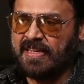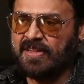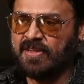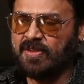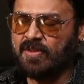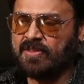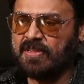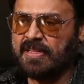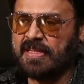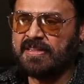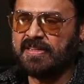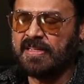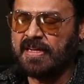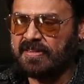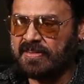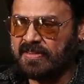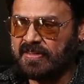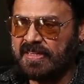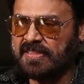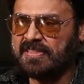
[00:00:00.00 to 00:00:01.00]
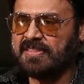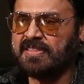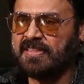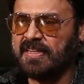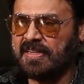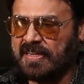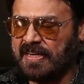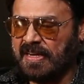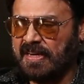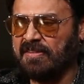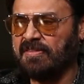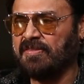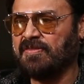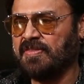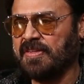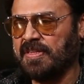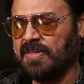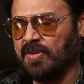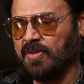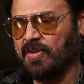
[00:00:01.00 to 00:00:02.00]
You know, that trust, that love,
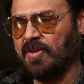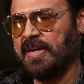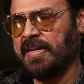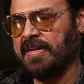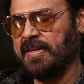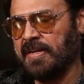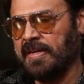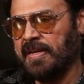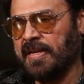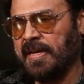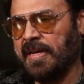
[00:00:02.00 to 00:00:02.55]
you know, and